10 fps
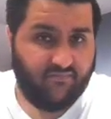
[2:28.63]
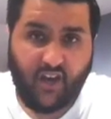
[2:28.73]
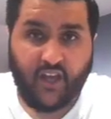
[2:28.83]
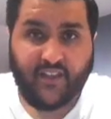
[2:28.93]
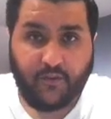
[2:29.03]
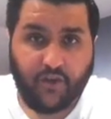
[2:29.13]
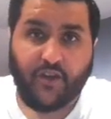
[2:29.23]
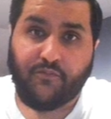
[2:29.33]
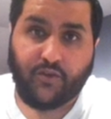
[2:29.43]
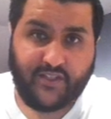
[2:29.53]
I think will
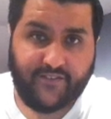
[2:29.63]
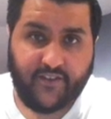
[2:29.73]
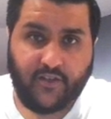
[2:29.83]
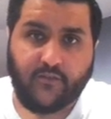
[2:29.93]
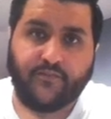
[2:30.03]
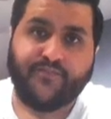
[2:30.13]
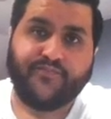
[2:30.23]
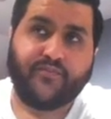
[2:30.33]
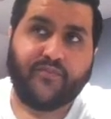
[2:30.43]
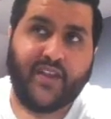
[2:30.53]
go more difficult.
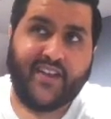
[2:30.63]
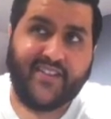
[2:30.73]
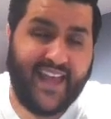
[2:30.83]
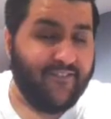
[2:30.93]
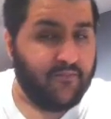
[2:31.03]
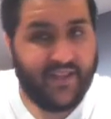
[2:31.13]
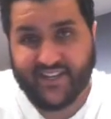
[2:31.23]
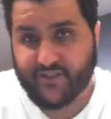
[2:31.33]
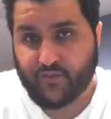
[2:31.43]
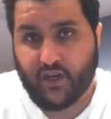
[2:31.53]
They haven't
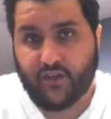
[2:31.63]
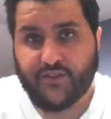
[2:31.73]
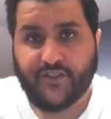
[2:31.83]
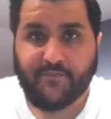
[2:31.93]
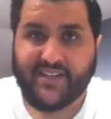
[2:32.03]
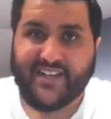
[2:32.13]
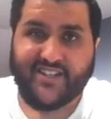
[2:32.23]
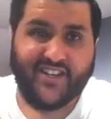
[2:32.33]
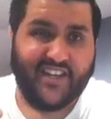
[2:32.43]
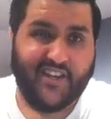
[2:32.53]
played as well, so
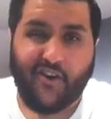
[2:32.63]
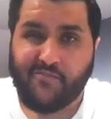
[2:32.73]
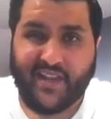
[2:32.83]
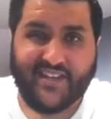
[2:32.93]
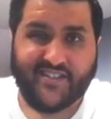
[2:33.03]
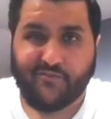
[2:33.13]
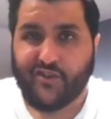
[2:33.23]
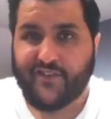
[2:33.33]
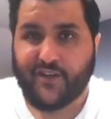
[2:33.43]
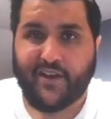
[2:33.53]
potentially a lot of players are
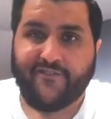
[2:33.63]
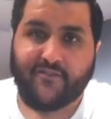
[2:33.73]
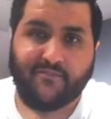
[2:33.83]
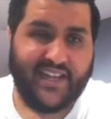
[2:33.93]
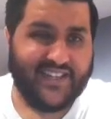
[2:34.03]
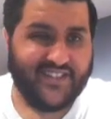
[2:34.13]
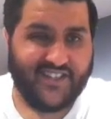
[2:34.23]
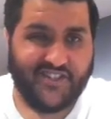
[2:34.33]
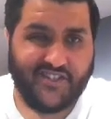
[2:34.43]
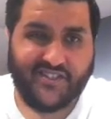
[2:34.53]
moving away from players
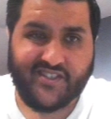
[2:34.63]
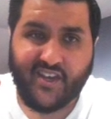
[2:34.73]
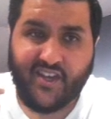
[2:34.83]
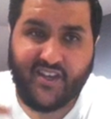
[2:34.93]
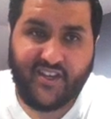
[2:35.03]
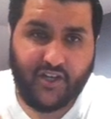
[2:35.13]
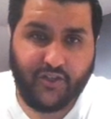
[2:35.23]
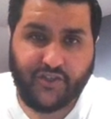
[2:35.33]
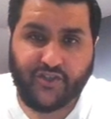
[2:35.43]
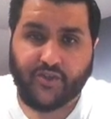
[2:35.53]
such as
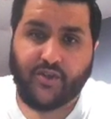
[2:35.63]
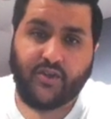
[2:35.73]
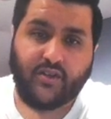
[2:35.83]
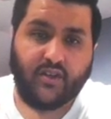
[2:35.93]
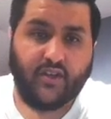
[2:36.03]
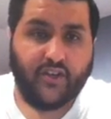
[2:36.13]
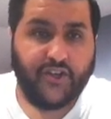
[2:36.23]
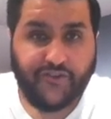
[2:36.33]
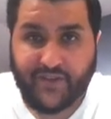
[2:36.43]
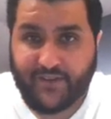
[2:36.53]
Luke Shaw,
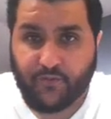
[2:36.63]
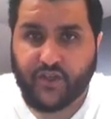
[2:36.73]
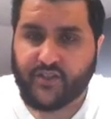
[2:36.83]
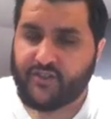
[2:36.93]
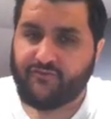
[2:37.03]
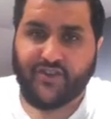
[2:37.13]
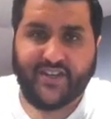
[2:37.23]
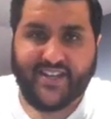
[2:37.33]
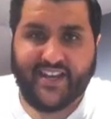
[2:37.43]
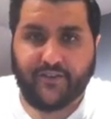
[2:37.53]
Greenwood,
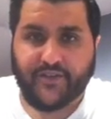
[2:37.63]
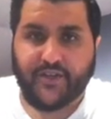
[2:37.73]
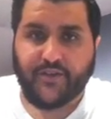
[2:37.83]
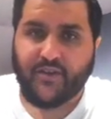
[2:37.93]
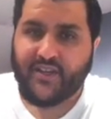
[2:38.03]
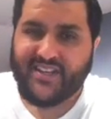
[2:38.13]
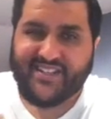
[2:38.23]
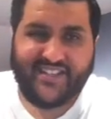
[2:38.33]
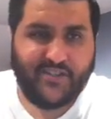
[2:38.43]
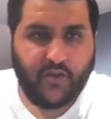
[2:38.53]
Ronaldo.
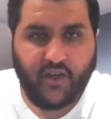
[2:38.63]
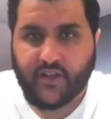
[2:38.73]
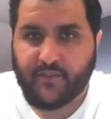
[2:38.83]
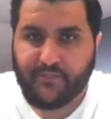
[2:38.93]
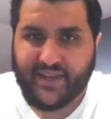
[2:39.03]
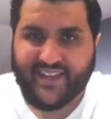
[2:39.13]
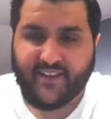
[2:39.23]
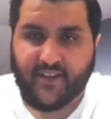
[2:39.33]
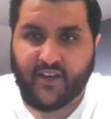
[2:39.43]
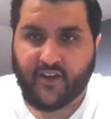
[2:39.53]
These were kind of the big
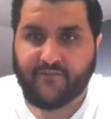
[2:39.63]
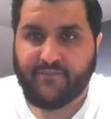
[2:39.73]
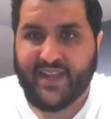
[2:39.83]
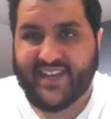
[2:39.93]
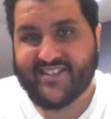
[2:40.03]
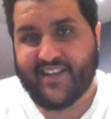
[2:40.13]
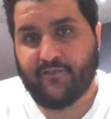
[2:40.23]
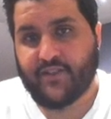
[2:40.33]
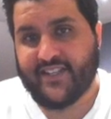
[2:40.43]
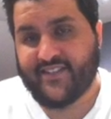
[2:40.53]
kind of players that
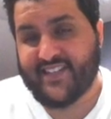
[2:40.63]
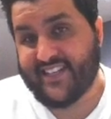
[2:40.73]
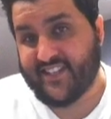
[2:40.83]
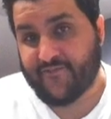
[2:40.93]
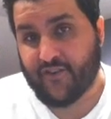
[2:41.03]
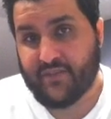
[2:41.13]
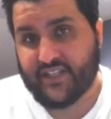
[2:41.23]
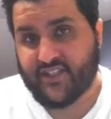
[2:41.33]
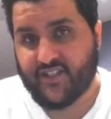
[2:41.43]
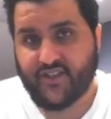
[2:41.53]
were selected from
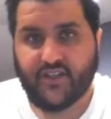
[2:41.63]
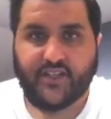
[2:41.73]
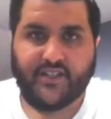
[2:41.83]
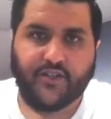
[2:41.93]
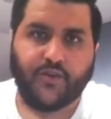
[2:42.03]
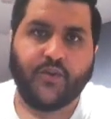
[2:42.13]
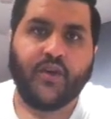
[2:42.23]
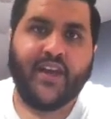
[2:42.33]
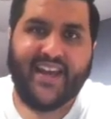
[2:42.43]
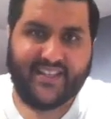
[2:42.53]
Manchester United who
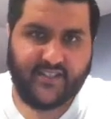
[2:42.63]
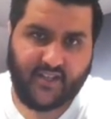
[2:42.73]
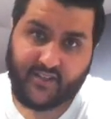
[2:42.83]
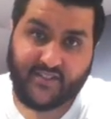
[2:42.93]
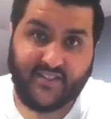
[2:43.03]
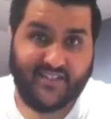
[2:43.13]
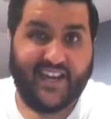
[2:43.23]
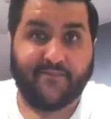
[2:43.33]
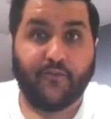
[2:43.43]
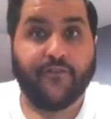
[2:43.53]
at the start of the season
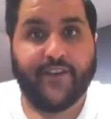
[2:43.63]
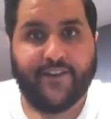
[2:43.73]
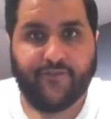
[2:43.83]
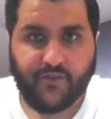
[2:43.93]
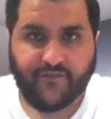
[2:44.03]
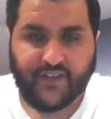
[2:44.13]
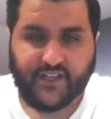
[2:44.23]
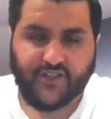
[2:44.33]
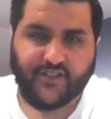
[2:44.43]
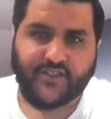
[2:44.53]
had more favourable
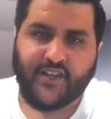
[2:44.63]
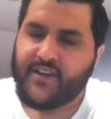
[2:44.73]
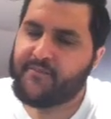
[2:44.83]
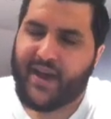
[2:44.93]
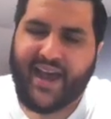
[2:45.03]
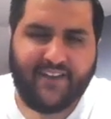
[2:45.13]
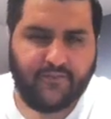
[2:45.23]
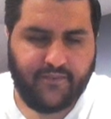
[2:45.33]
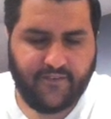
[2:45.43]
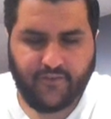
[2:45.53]
fixtures but
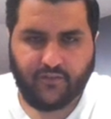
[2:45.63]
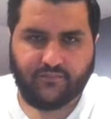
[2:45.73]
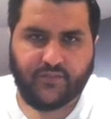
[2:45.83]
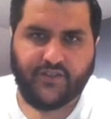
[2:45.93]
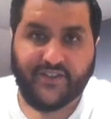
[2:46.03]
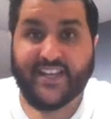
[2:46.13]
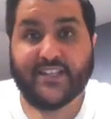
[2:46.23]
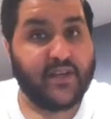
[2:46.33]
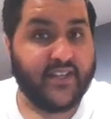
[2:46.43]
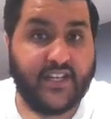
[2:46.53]
haven't performed to the
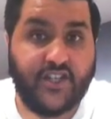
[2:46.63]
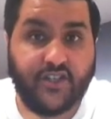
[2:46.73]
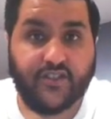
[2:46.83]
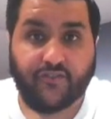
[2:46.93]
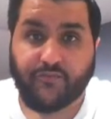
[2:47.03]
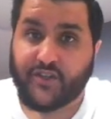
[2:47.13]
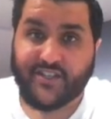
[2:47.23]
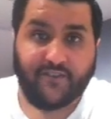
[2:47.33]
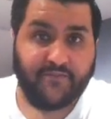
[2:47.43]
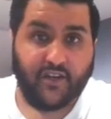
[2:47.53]
expectations of most
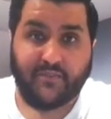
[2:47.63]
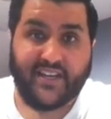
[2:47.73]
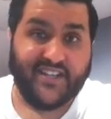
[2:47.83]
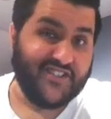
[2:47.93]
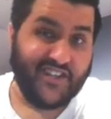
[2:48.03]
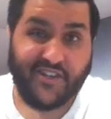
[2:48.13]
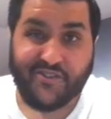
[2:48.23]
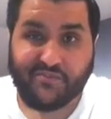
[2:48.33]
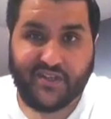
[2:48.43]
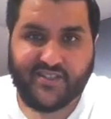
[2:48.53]
FPL managers,
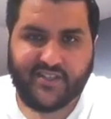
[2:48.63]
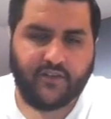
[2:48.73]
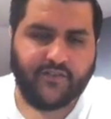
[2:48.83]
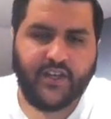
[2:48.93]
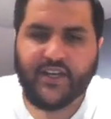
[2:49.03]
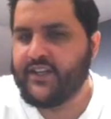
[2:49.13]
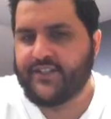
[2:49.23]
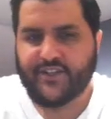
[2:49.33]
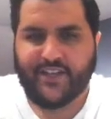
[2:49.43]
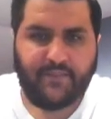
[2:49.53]
including myself,
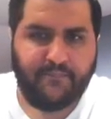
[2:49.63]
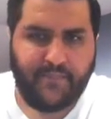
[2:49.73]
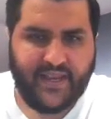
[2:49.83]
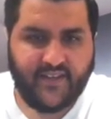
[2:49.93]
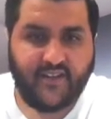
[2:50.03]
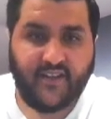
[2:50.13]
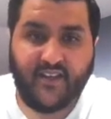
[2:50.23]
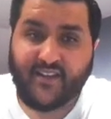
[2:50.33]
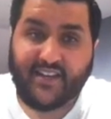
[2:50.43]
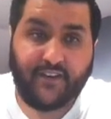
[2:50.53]
so they've been binned.
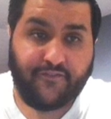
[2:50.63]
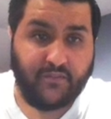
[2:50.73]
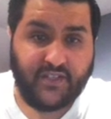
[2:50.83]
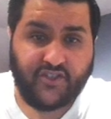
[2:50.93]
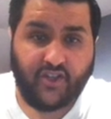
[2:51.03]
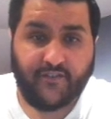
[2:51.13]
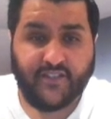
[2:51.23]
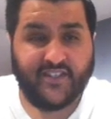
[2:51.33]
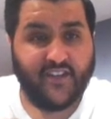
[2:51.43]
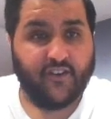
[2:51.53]
Now from this draft,
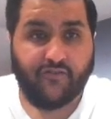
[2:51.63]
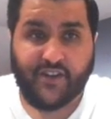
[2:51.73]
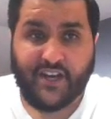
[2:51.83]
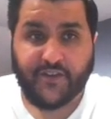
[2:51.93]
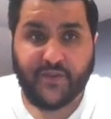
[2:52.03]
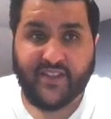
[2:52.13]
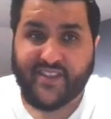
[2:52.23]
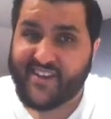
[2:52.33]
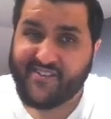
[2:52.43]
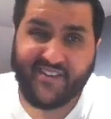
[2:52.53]
you see I've got Ronaldo in
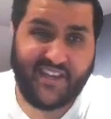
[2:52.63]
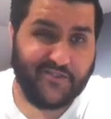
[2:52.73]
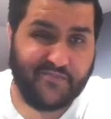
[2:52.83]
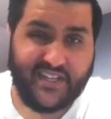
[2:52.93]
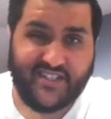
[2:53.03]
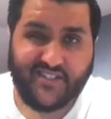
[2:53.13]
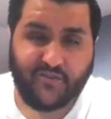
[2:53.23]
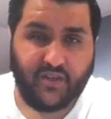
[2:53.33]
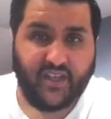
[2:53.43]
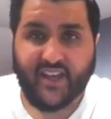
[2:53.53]
there. He was benched
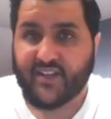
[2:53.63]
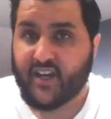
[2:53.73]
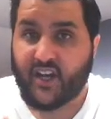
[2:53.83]
this weekend.